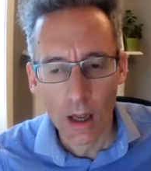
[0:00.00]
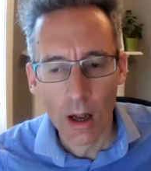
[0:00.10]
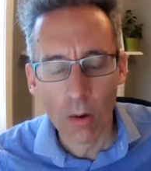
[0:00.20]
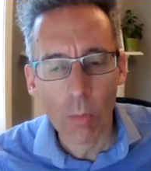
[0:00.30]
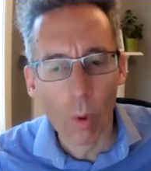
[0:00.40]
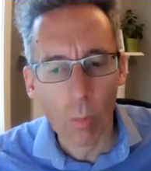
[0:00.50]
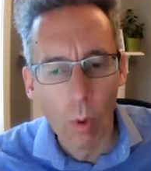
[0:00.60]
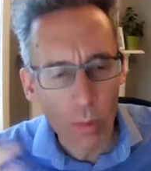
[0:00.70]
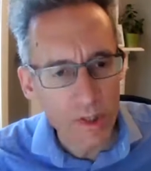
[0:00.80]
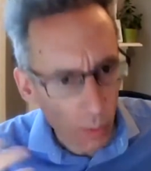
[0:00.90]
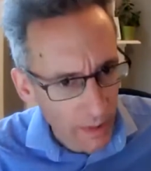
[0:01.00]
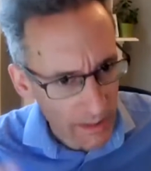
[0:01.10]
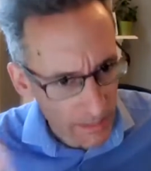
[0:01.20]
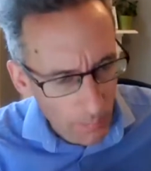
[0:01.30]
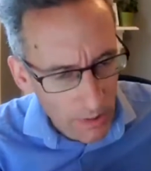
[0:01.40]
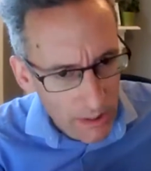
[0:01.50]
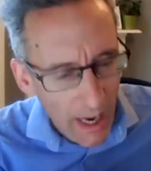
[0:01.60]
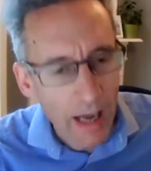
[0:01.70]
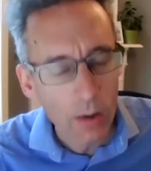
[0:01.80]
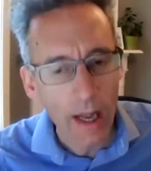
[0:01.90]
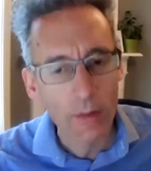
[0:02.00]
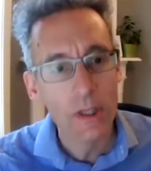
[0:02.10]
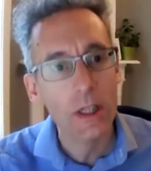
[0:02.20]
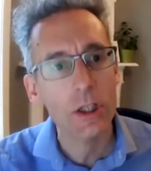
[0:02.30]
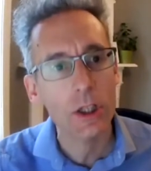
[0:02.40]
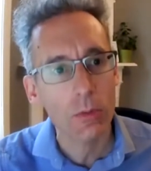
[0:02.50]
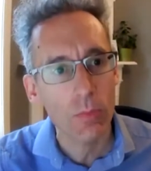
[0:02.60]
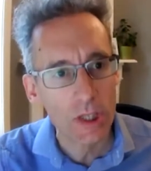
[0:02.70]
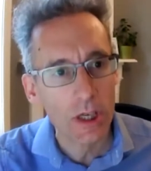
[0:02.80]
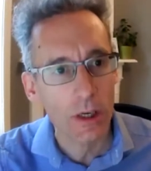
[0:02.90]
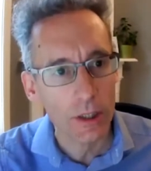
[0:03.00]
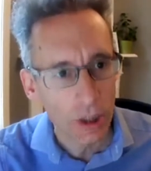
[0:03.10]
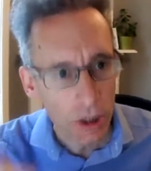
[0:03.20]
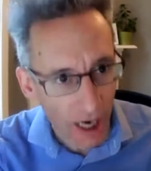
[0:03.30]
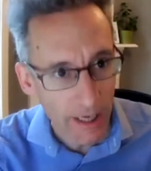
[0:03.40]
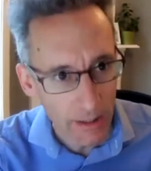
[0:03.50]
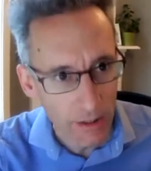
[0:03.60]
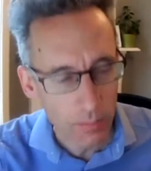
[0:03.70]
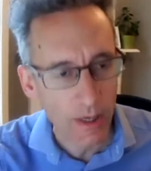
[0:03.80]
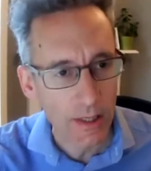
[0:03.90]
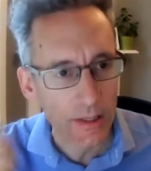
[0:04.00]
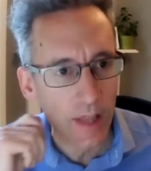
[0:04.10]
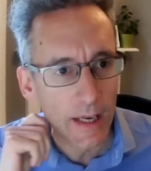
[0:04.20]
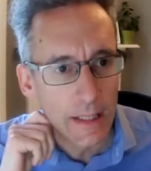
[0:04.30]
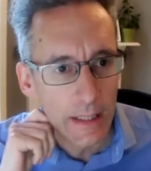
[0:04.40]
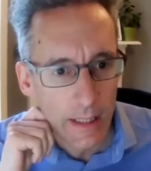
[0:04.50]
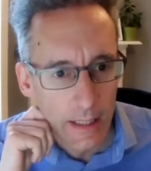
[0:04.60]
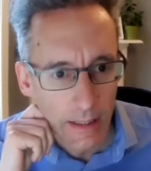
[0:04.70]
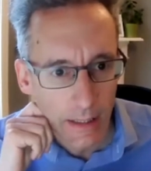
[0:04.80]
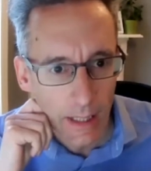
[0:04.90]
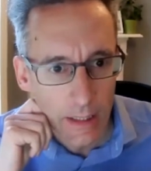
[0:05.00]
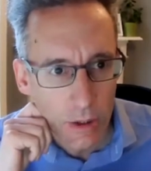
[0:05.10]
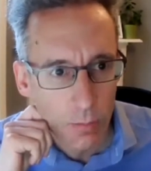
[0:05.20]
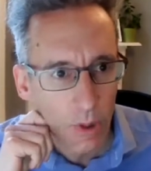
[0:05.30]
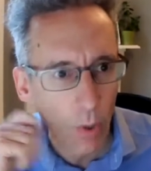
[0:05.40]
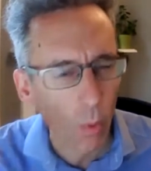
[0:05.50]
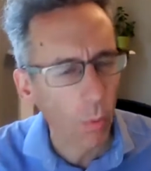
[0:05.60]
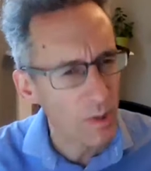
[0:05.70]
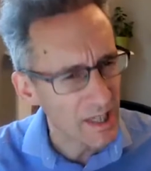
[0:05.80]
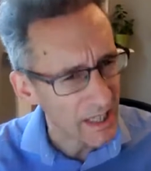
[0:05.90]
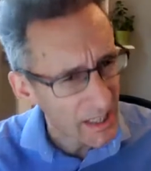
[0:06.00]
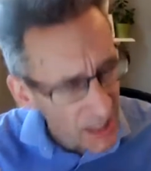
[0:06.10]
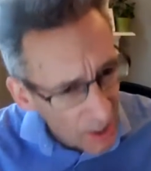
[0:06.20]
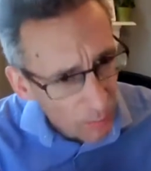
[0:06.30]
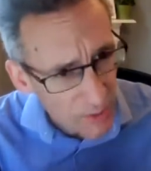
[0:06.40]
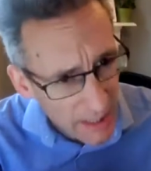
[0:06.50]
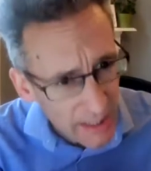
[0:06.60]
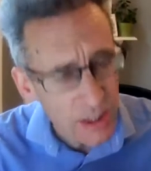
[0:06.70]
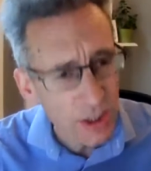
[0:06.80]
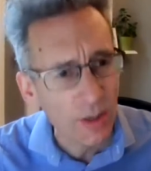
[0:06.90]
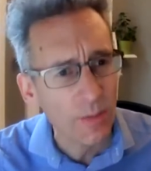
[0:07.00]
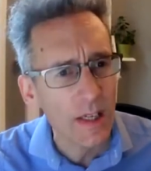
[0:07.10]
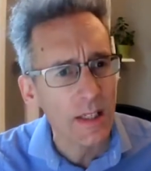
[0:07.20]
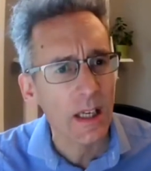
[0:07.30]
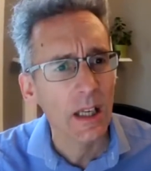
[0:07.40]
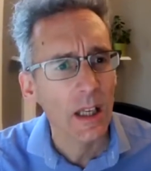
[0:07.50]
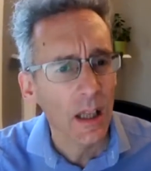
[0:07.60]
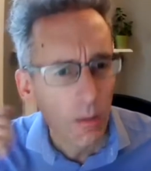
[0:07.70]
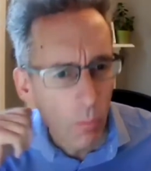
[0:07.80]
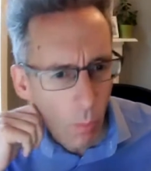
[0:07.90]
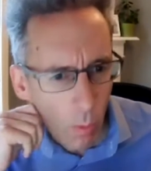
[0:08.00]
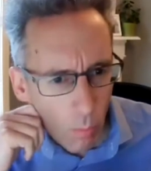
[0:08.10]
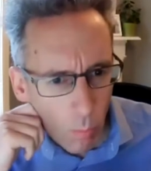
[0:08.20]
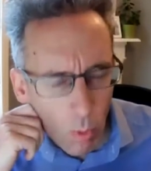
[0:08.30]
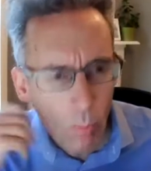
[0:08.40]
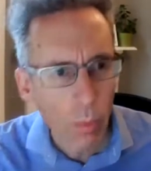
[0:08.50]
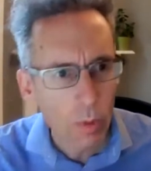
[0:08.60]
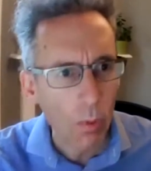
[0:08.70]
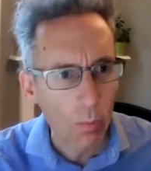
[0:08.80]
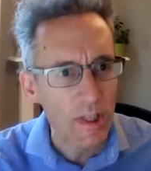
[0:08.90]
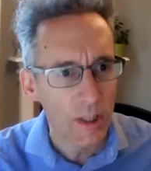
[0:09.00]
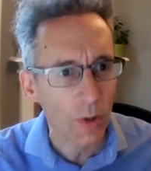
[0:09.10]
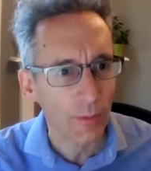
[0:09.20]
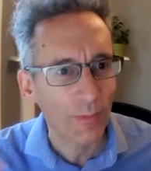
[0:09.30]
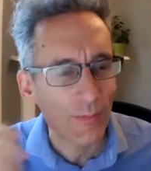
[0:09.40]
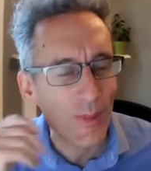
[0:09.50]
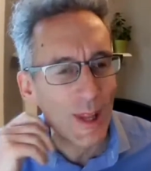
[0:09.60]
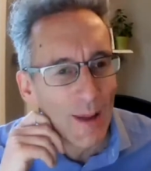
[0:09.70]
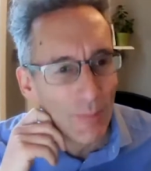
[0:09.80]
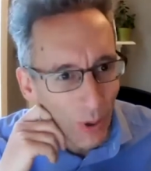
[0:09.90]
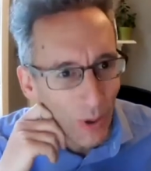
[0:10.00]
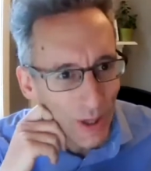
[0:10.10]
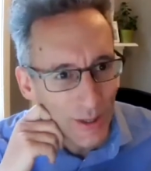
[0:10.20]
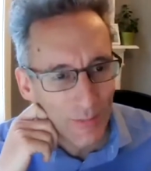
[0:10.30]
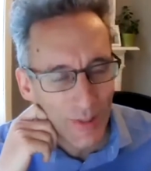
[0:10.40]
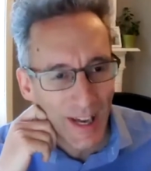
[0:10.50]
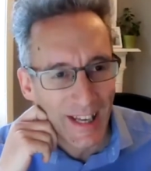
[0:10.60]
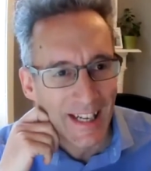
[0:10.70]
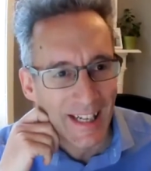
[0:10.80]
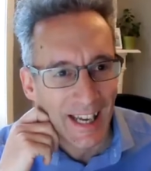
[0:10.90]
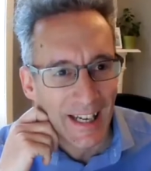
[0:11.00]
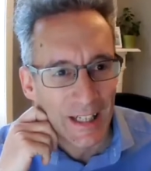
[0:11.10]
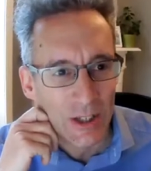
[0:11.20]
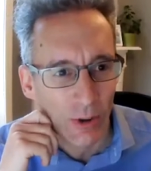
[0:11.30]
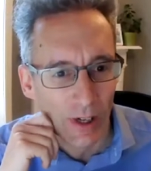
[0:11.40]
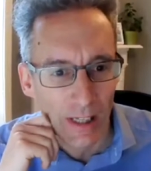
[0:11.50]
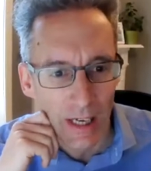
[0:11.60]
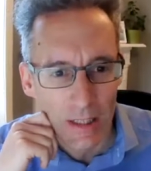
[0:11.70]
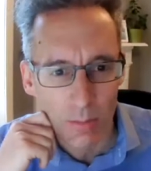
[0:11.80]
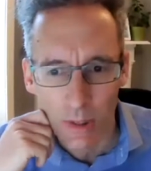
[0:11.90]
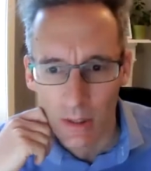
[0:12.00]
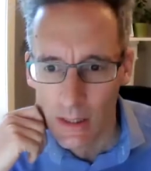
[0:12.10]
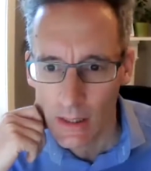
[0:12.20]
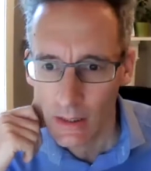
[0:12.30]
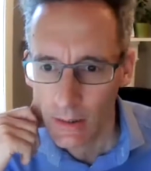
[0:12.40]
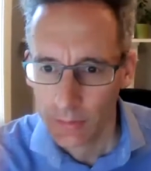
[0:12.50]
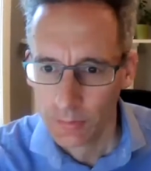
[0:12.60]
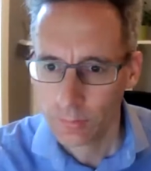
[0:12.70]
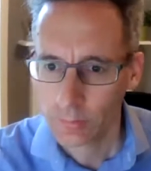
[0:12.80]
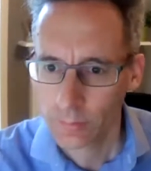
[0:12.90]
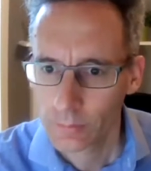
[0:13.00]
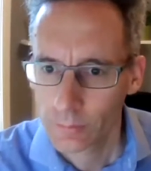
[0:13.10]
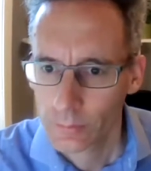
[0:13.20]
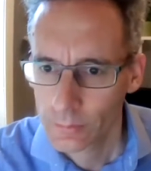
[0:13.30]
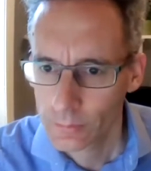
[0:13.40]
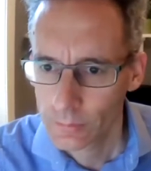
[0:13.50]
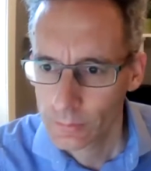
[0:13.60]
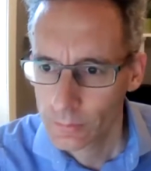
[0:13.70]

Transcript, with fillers: what, what was your, ex so how, how did the research change because of that in, engagement, or was it the interpretation of it? Well, what, what, what was the sort of the end product of that engage, strong yeah. engagement? I think